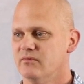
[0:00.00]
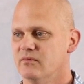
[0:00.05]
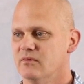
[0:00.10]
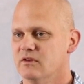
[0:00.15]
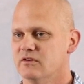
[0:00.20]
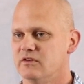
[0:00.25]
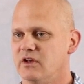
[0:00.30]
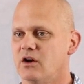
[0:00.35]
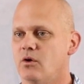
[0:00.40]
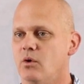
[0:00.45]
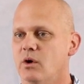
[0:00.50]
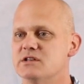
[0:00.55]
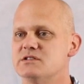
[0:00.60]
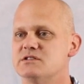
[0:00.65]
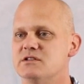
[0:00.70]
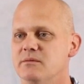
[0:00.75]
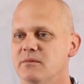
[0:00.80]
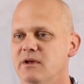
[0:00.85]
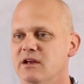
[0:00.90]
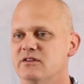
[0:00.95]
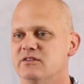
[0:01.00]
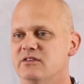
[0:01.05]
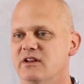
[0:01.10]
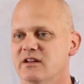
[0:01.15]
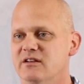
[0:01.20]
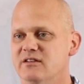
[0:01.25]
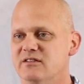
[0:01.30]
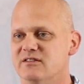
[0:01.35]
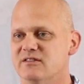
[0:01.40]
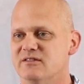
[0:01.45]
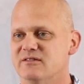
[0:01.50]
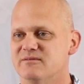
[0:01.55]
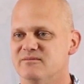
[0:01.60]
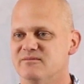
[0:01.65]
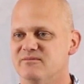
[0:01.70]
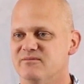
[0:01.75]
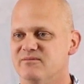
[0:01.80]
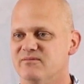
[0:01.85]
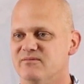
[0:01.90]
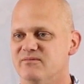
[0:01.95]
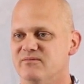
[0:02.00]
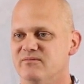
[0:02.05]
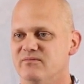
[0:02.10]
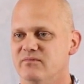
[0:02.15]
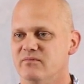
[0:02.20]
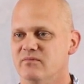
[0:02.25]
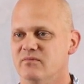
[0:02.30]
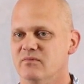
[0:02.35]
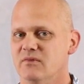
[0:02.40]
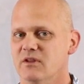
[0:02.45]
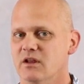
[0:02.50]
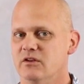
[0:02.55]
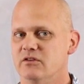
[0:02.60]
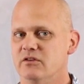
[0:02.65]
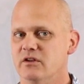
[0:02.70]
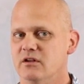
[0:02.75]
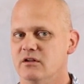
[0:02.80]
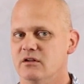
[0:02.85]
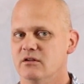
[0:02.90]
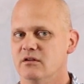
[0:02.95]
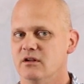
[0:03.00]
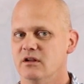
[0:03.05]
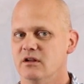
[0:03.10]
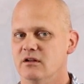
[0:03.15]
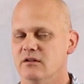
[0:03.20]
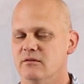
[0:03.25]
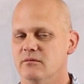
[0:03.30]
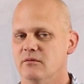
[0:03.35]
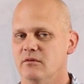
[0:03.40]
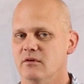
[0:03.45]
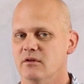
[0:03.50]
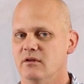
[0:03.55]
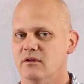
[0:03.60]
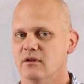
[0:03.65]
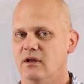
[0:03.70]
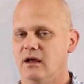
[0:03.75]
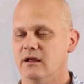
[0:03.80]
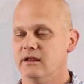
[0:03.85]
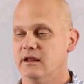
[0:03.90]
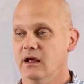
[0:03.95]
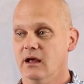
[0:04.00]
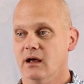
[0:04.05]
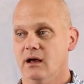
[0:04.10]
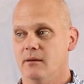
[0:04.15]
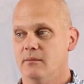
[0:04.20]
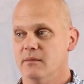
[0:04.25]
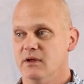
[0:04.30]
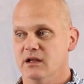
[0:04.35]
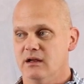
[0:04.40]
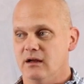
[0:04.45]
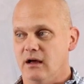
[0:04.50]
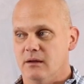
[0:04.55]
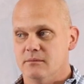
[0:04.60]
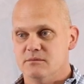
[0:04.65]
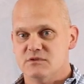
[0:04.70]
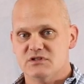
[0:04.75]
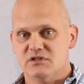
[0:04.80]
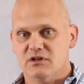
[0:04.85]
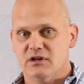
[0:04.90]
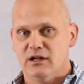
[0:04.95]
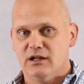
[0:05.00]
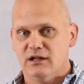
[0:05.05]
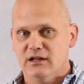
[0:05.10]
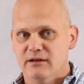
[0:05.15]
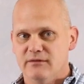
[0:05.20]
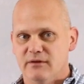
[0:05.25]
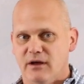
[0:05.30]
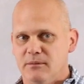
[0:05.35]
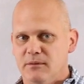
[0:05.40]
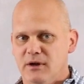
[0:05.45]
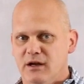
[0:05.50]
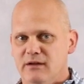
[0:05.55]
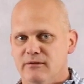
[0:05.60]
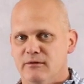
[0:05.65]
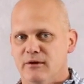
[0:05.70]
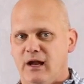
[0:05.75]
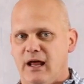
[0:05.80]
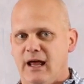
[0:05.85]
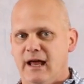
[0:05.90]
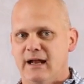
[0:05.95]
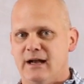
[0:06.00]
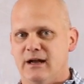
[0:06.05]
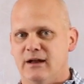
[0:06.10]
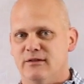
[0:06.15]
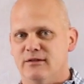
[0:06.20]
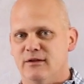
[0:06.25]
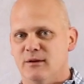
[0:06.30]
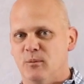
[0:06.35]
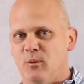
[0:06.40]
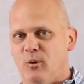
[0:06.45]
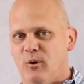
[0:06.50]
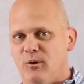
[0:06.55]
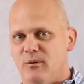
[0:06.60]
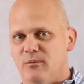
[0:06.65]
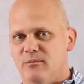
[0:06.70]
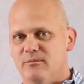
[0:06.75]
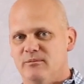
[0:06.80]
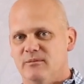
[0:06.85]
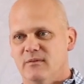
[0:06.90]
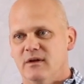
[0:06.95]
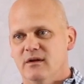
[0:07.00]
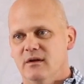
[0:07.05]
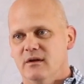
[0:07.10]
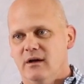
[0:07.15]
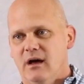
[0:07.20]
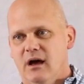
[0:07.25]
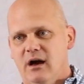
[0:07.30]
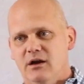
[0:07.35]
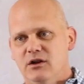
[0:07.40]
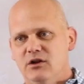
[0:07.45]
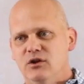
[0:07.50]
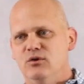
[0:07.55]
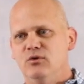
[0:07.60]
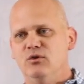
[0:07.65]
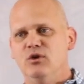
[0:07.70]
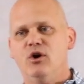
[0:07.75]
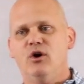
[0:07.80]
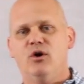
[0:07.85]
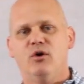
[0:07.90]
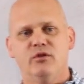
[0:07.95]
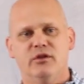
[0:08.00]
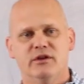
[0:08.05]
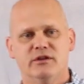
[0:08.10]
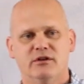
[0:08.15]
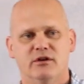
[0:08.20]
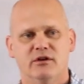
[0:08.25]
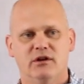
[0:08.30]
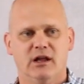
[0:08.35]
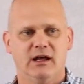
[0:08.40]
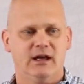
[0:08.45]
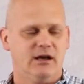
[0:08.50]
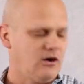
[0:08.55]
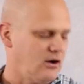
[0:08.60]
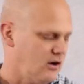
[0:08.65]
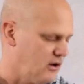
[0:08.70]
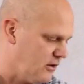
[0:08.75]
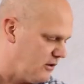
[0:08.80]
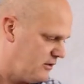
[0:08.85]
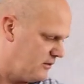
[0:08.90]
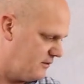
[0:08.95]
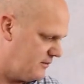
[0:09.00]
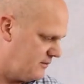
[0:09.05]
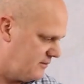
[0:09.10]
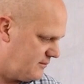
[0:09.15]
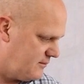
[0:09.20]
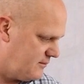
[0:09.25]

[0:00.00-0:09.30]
Does that question make sense? Is it, yeah, I mean, I'm just going to leave. I'm not even going to add anything more. How do you know that they're like-hearted?